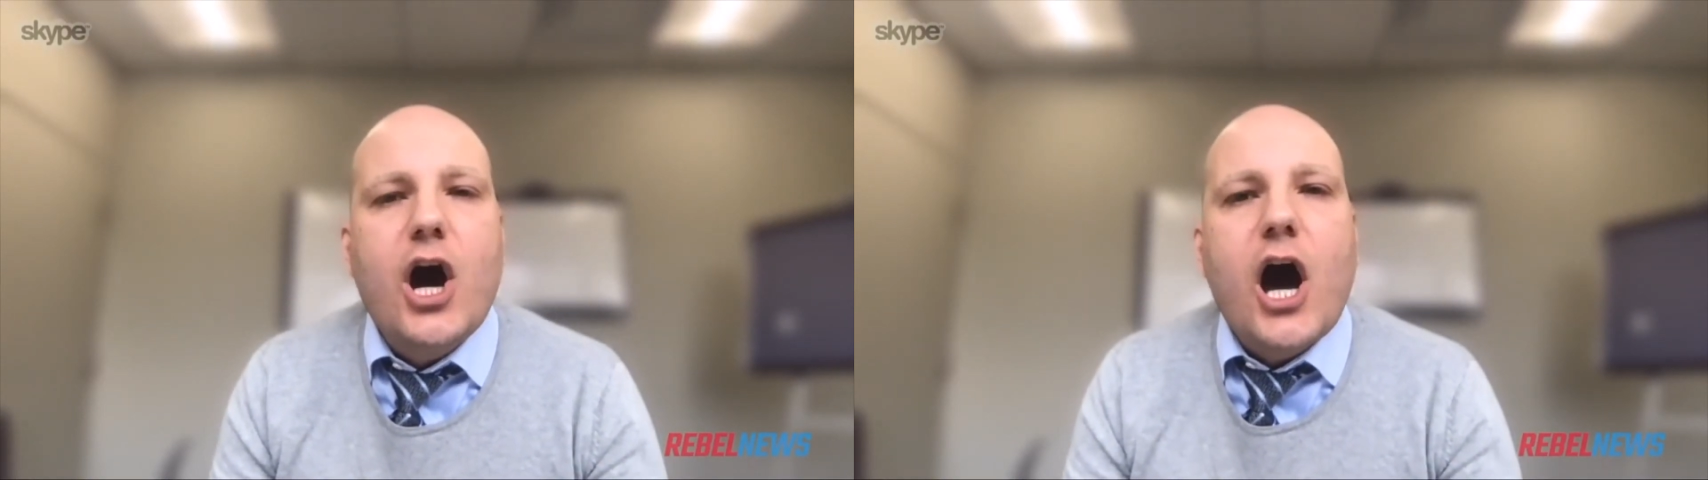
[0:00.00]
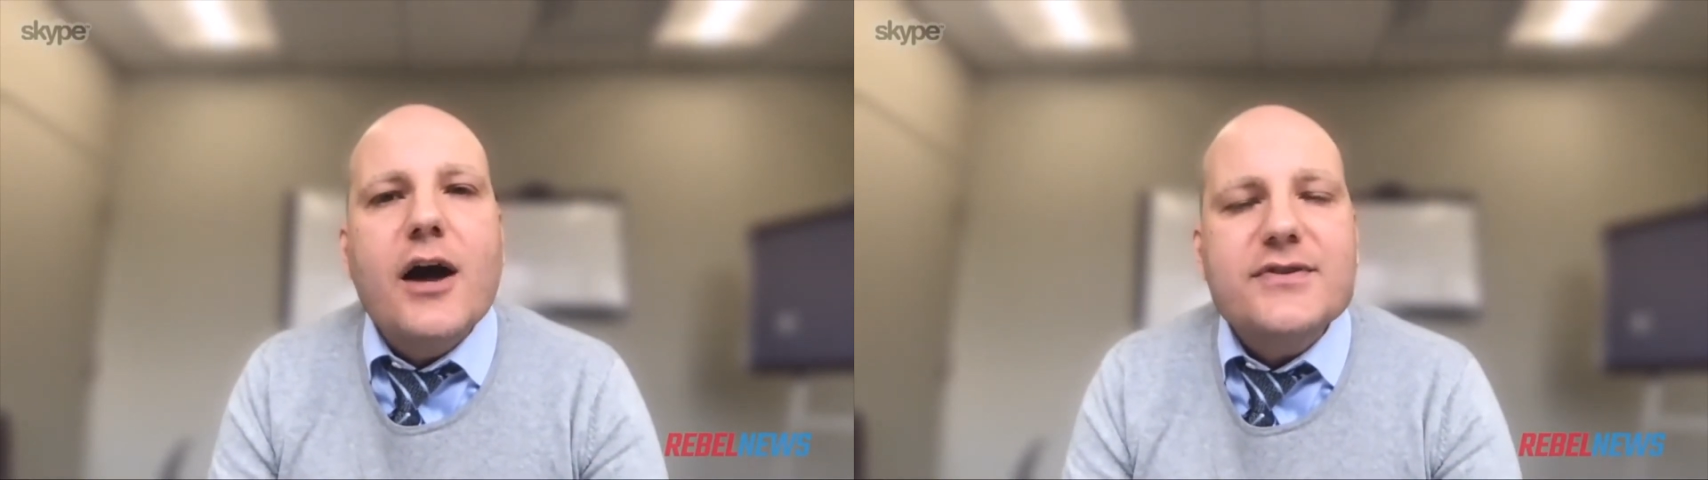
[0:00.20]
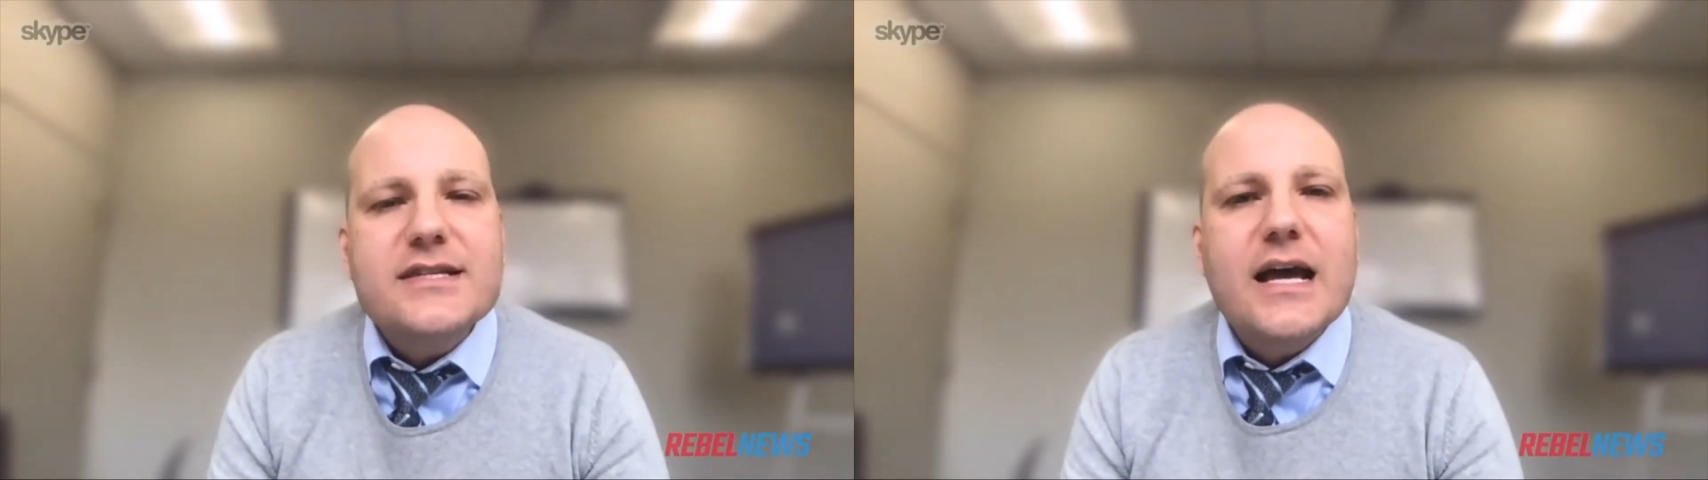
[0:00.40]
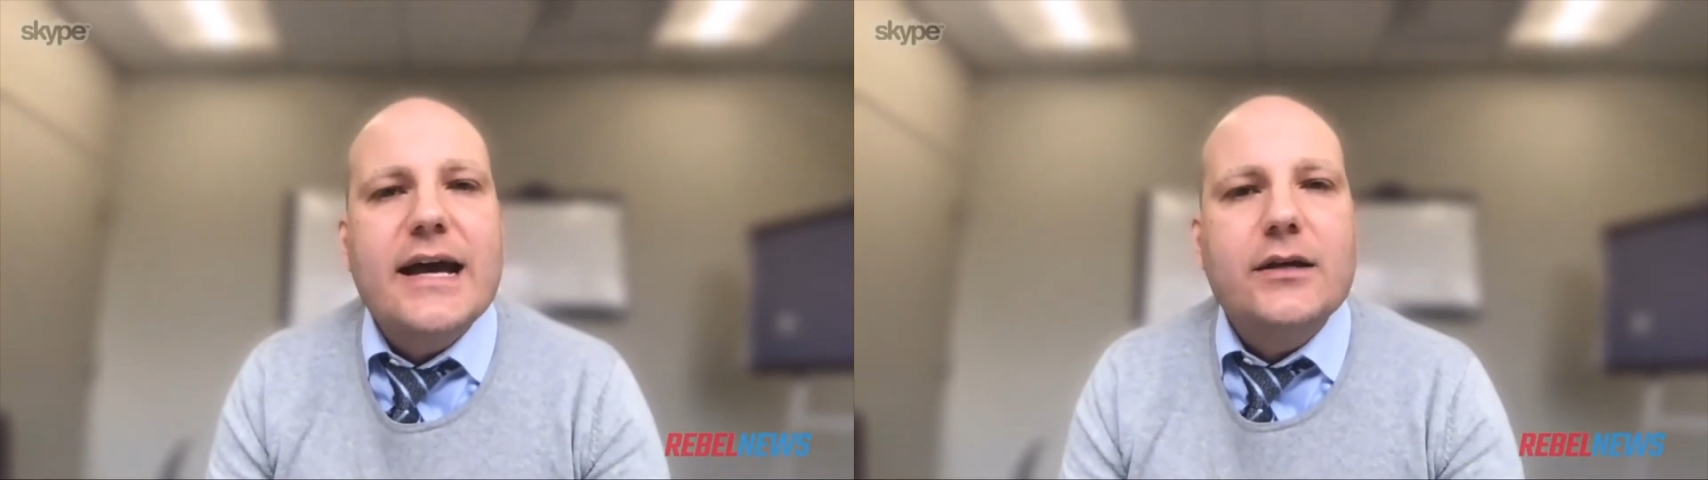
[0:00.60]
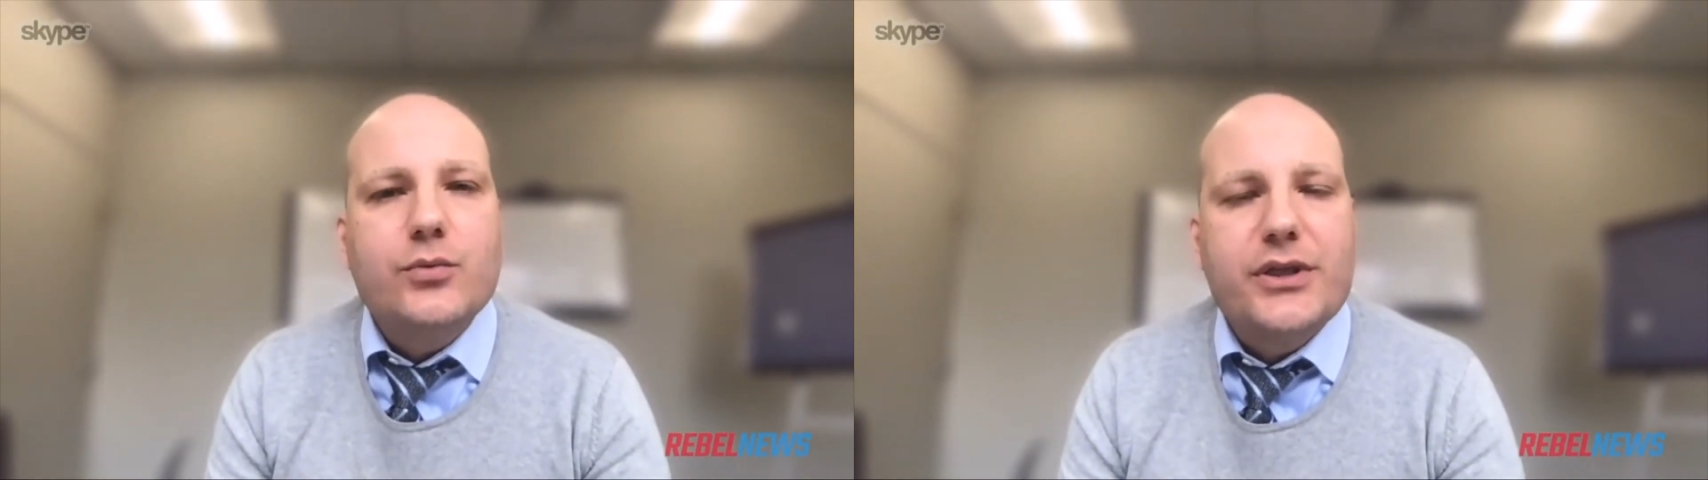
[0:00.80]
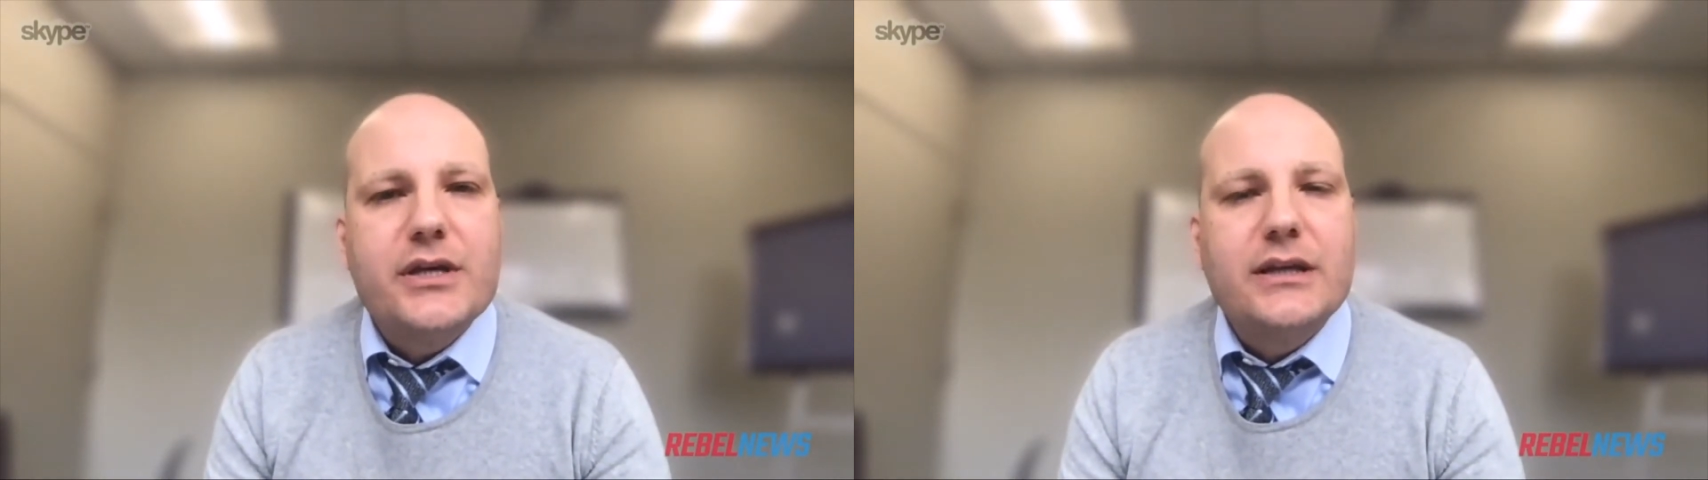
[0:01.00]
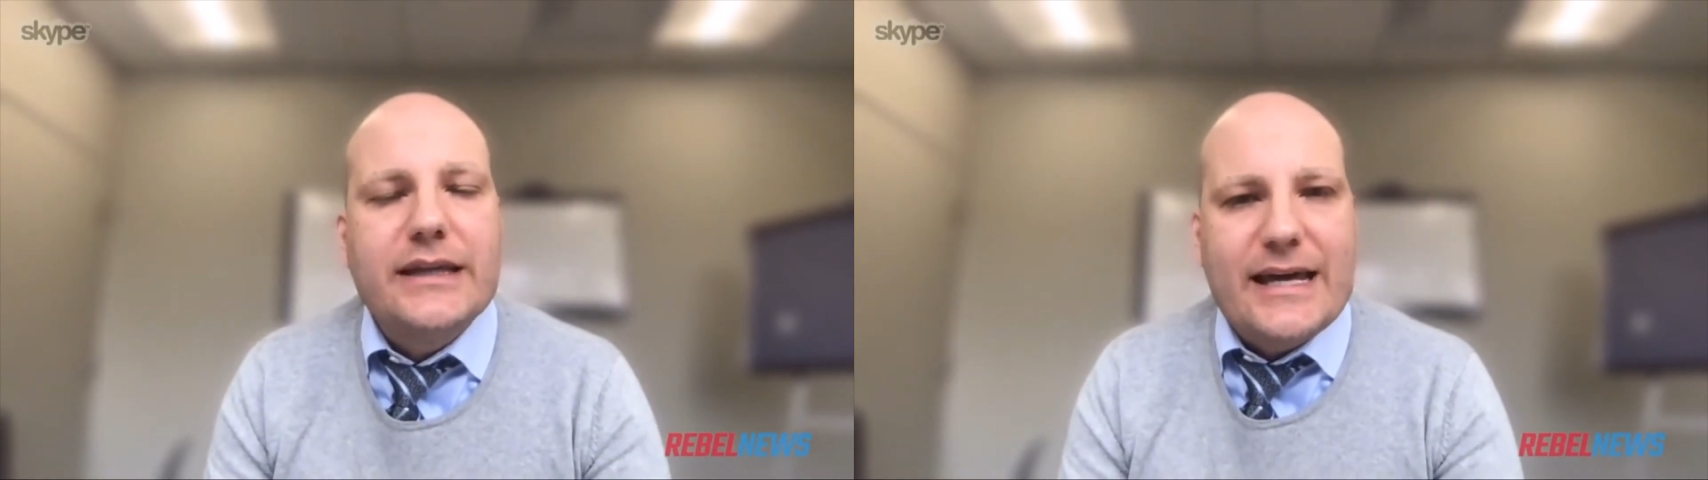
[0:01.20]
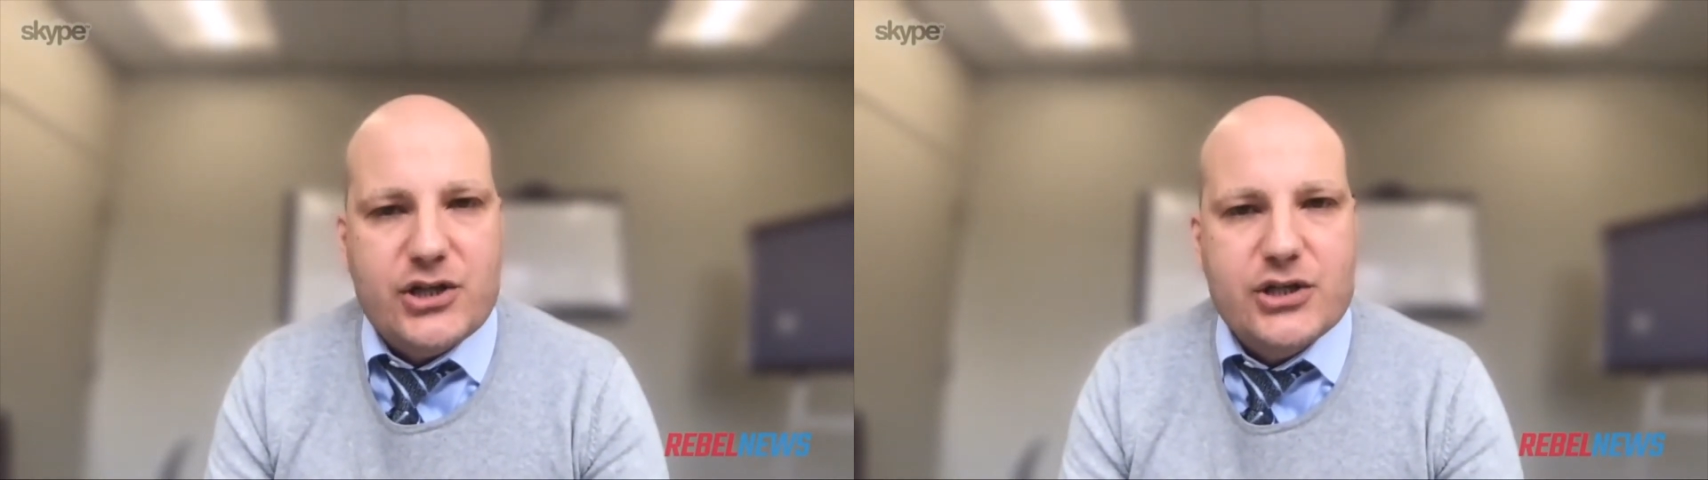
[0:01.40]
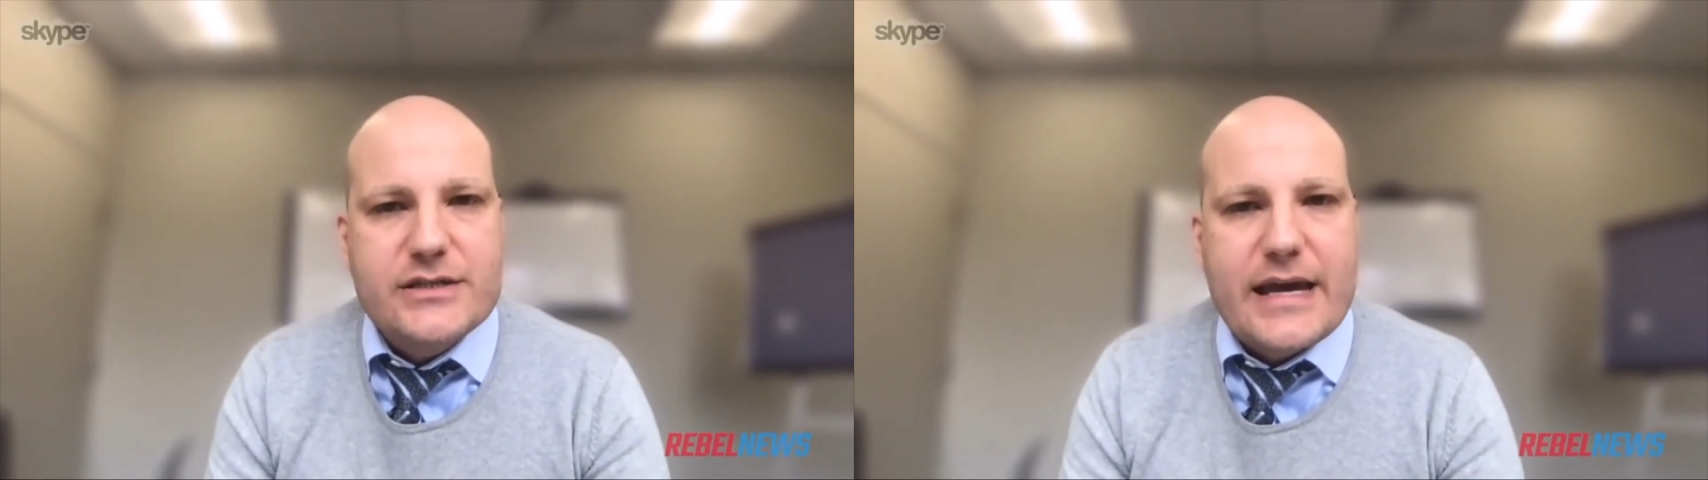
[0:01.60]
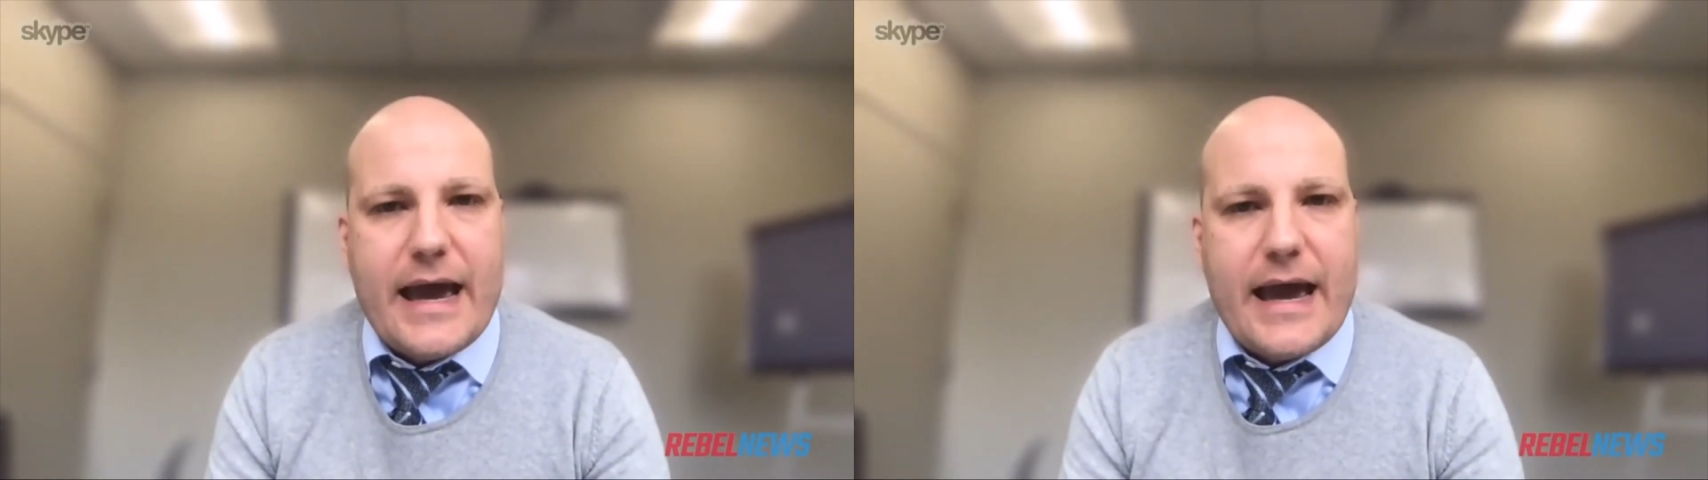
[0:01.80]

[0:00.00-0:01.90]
offside with the Elections